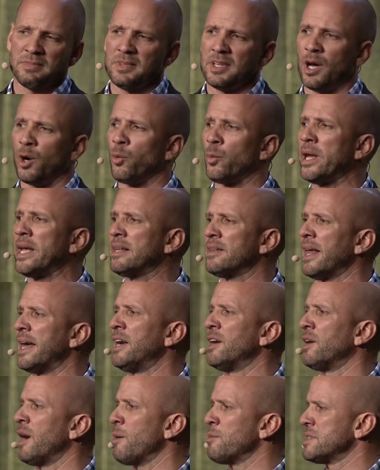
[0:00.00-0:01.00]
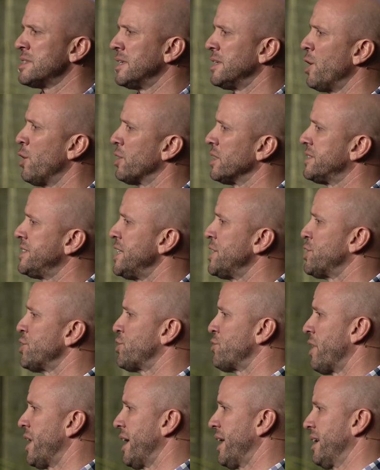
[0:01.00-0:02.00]
A week later, I was in yoga teacher
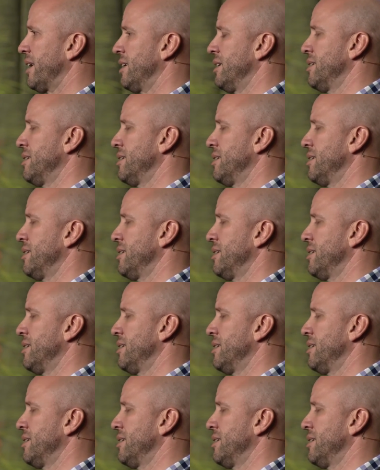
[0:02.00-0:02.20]
training.